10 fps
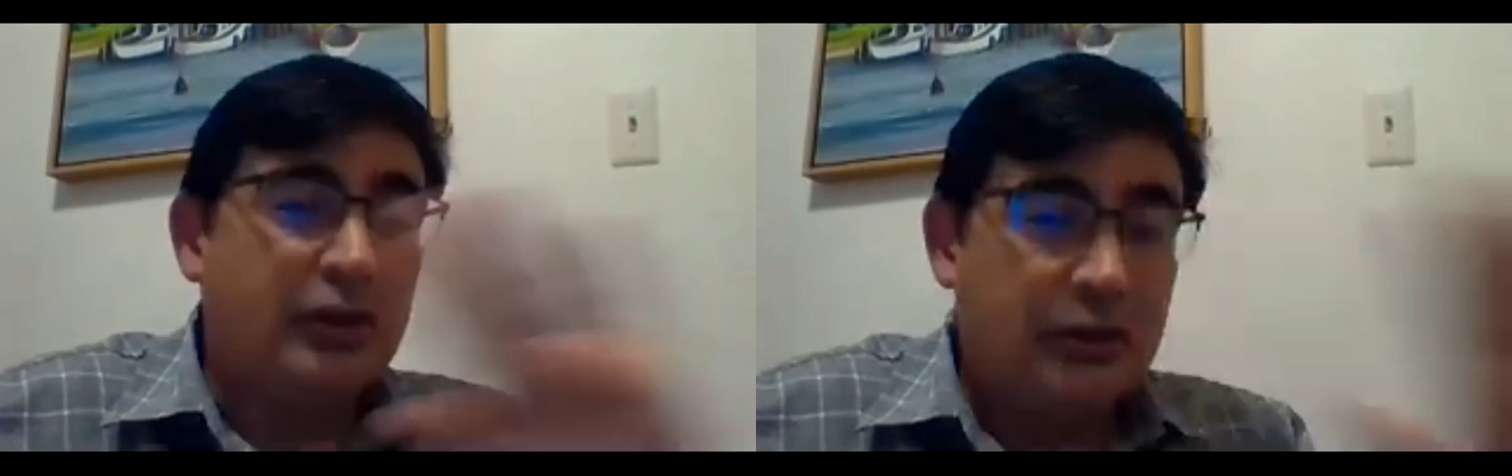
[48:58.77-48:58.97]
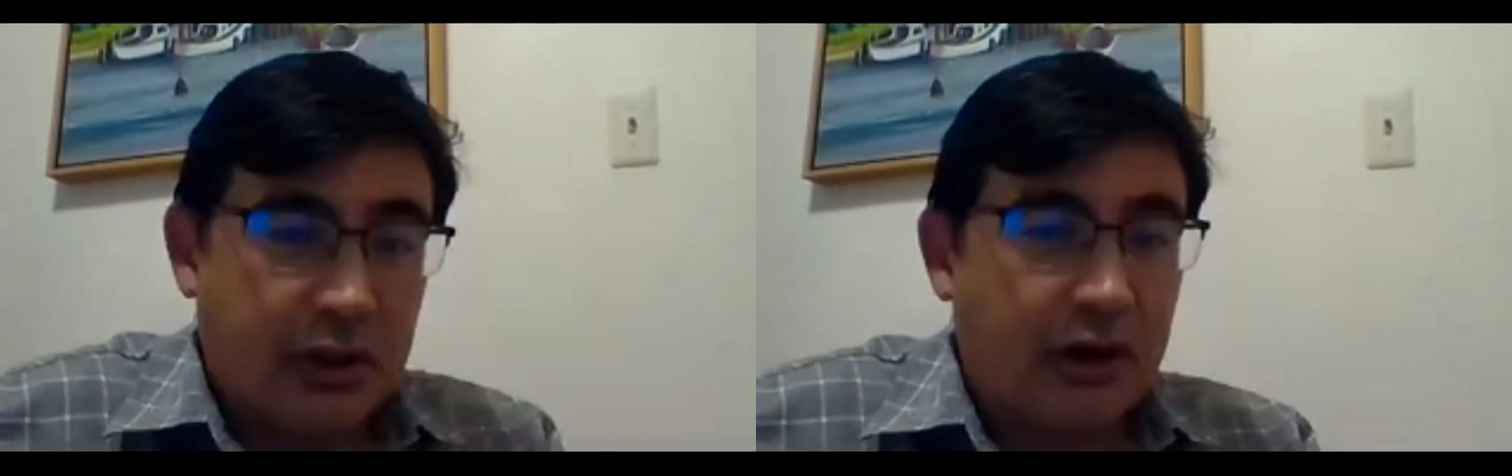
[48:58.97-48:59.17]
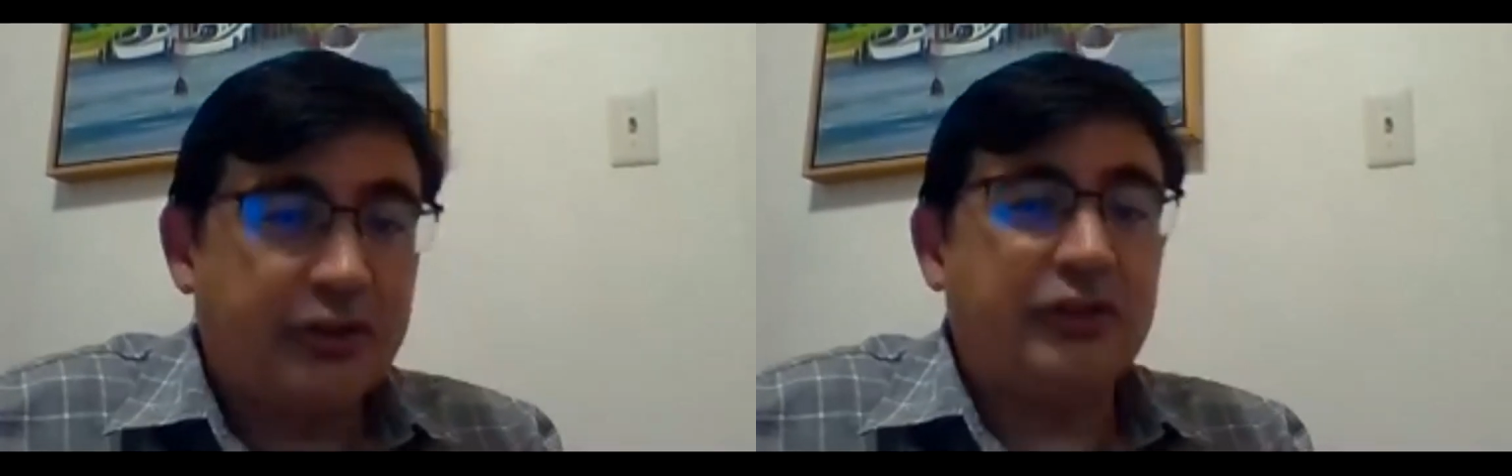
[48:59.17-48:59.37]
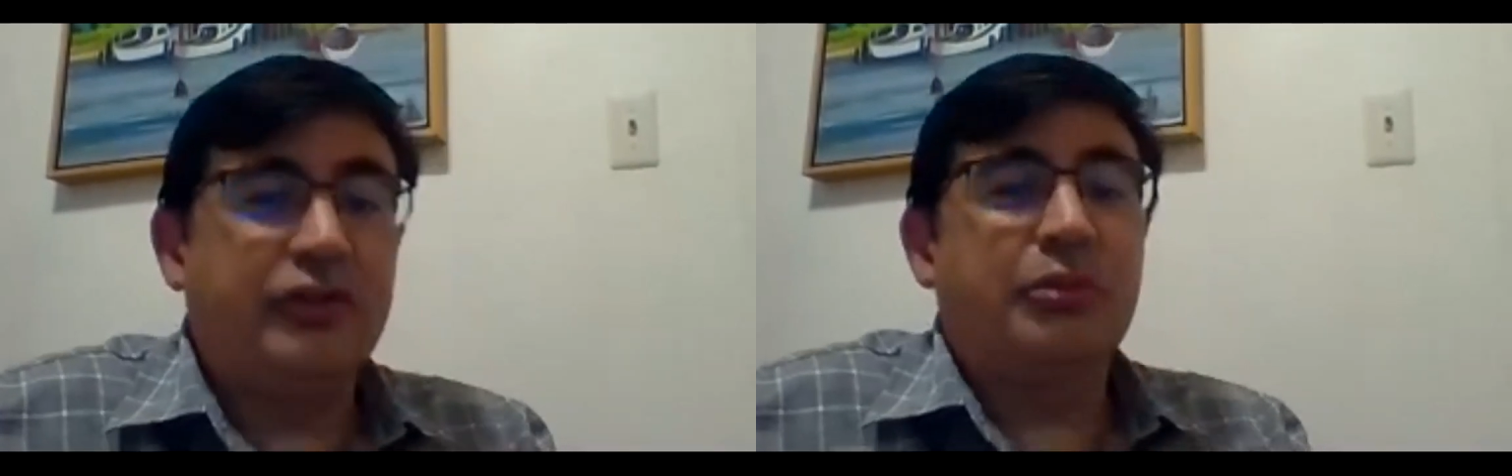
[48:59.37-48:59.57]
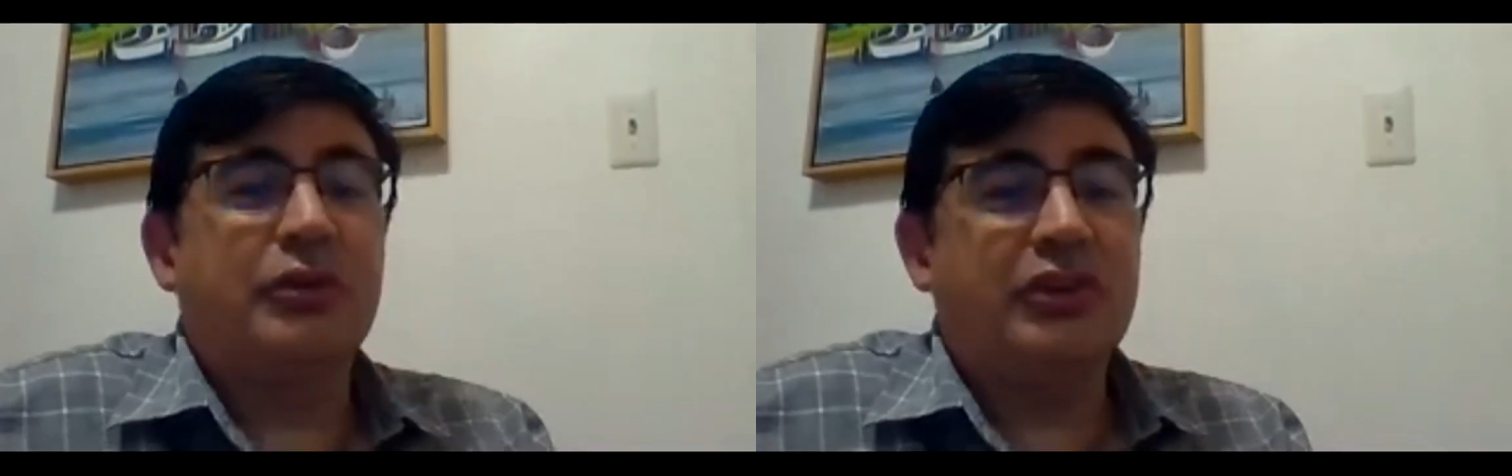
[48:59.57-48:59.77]
regardless of
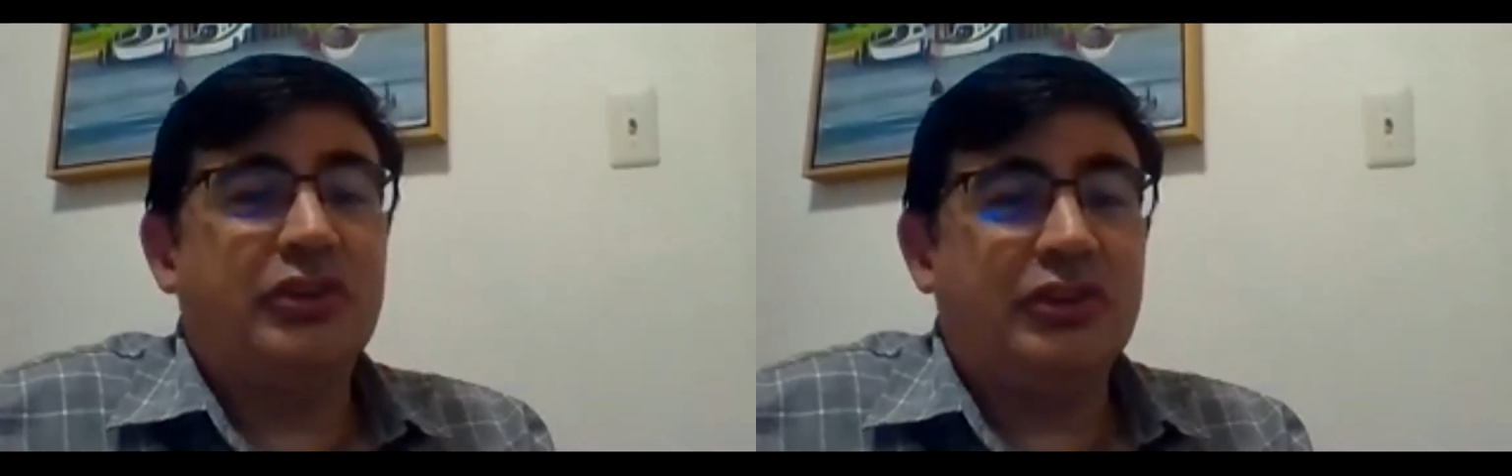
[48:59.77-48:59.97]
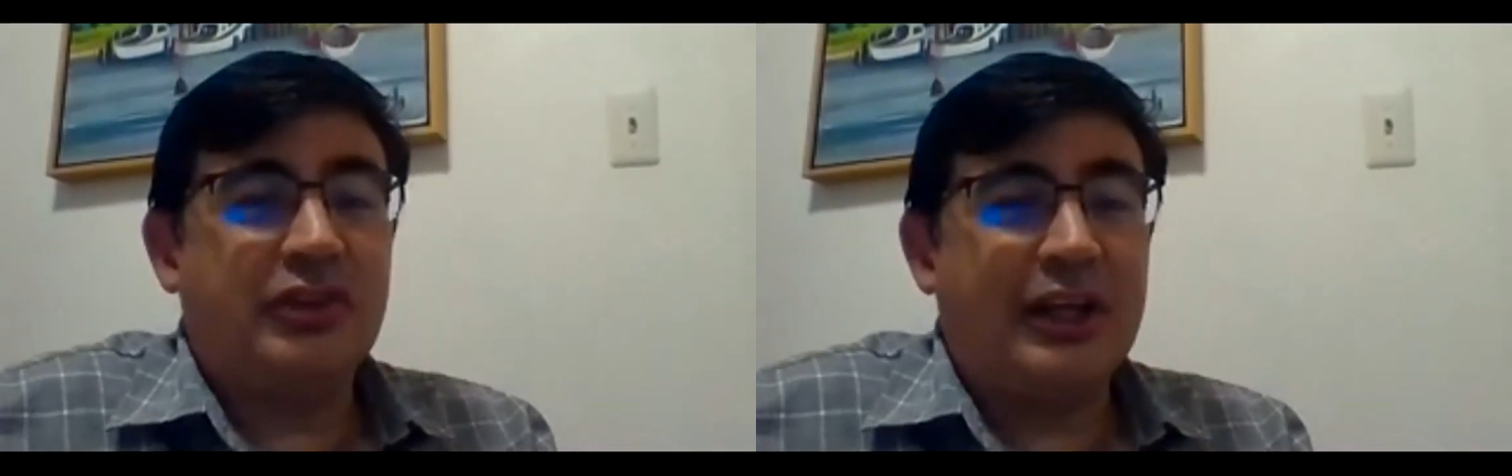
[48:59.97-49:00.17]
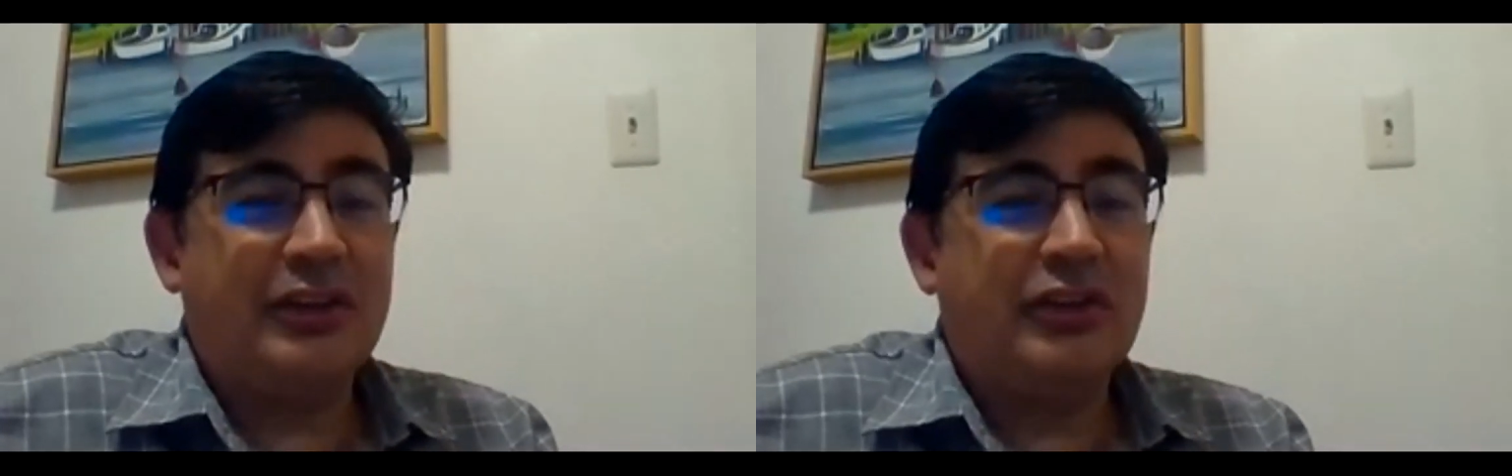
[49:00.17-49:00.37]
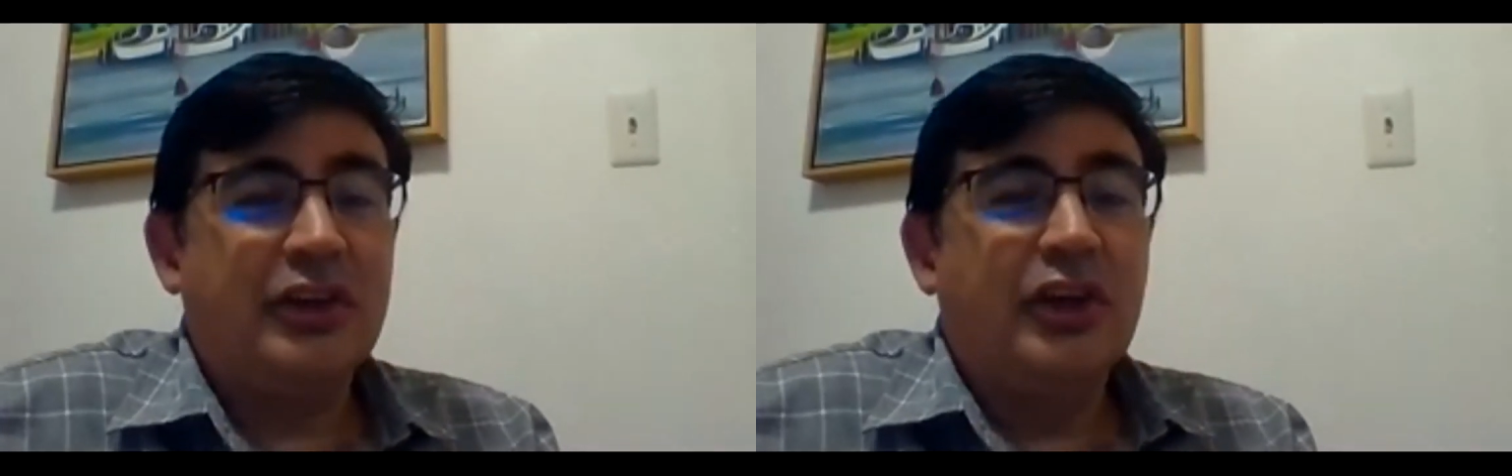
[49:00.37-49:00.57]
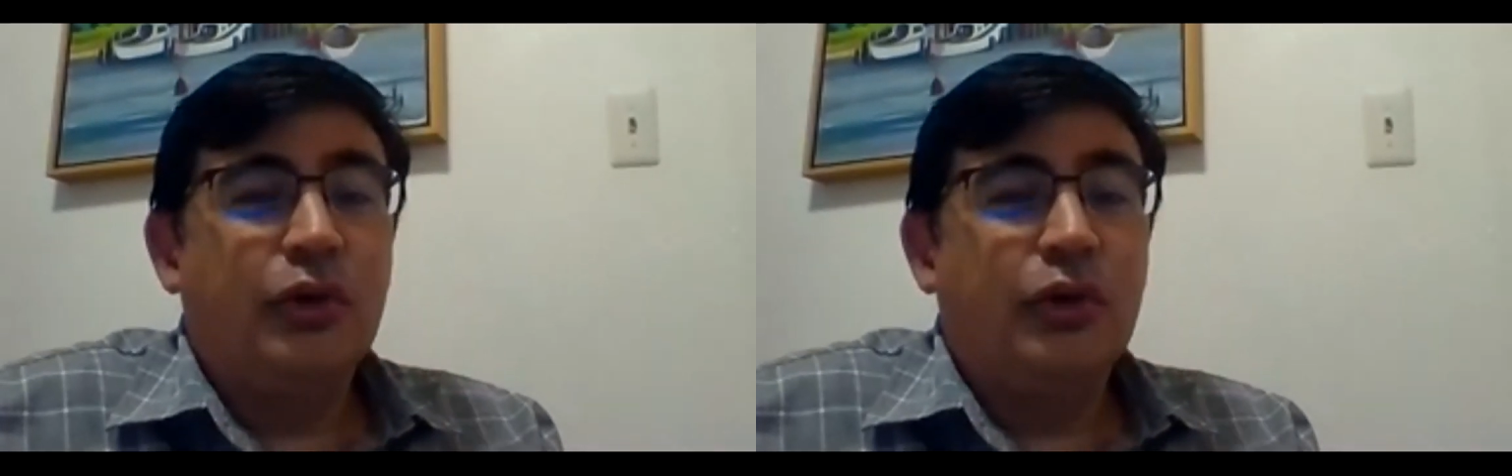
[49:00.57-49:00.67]
immigration status.